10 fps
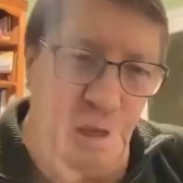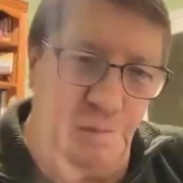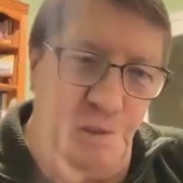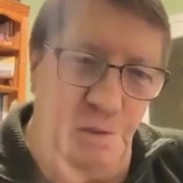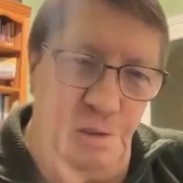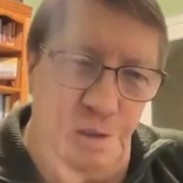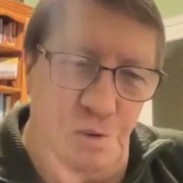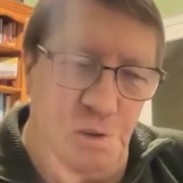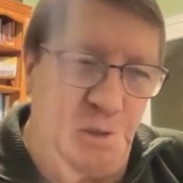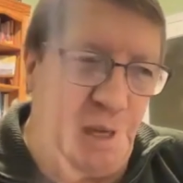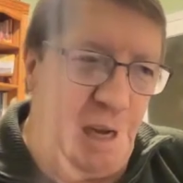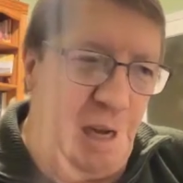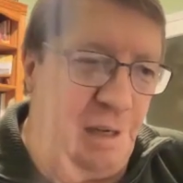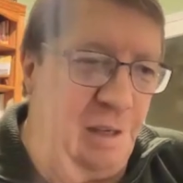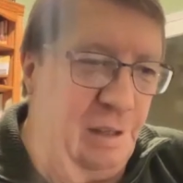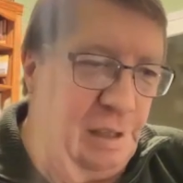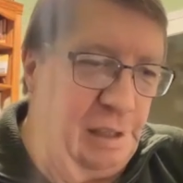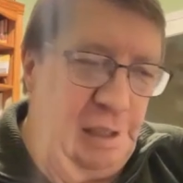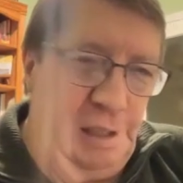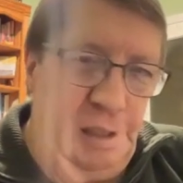up to the north side
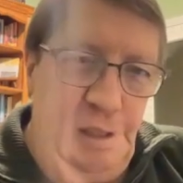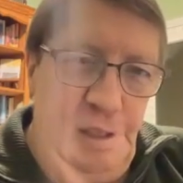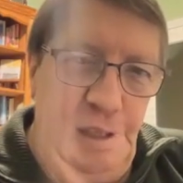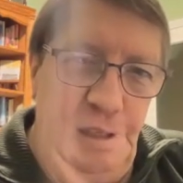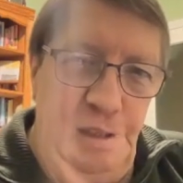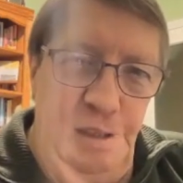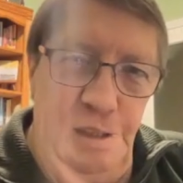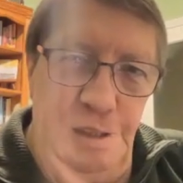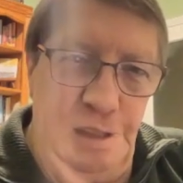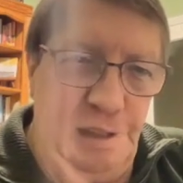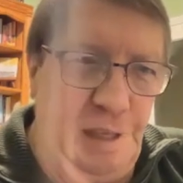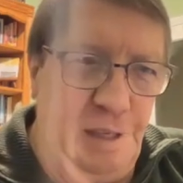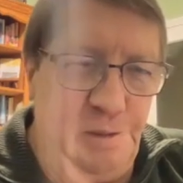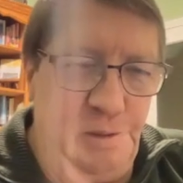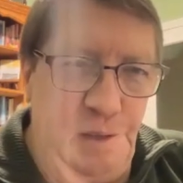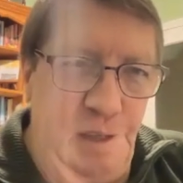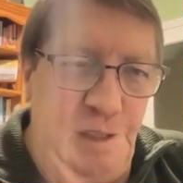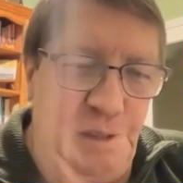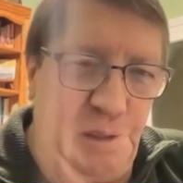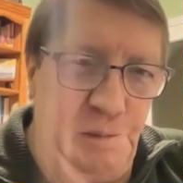in
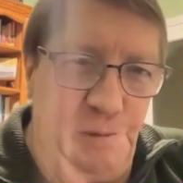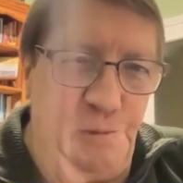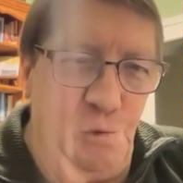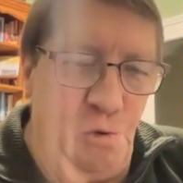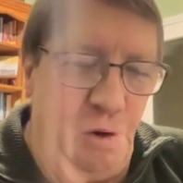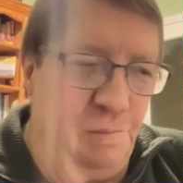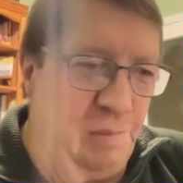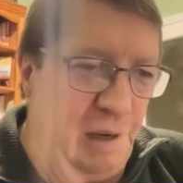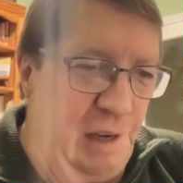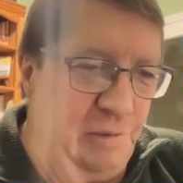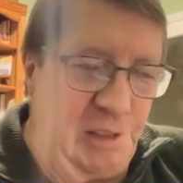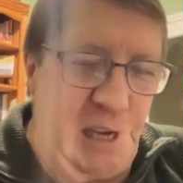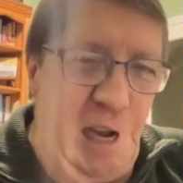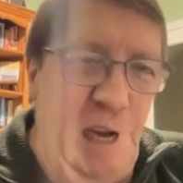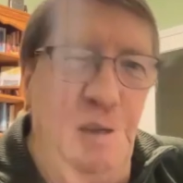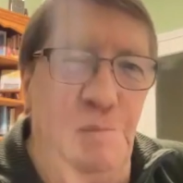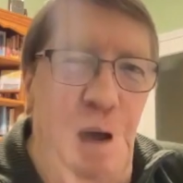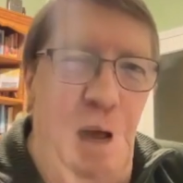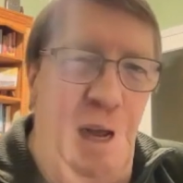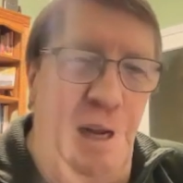1974, but I retained
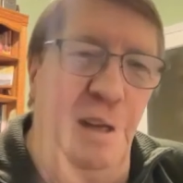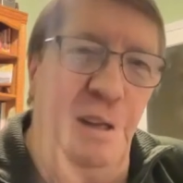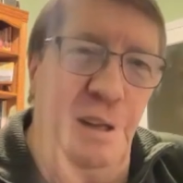my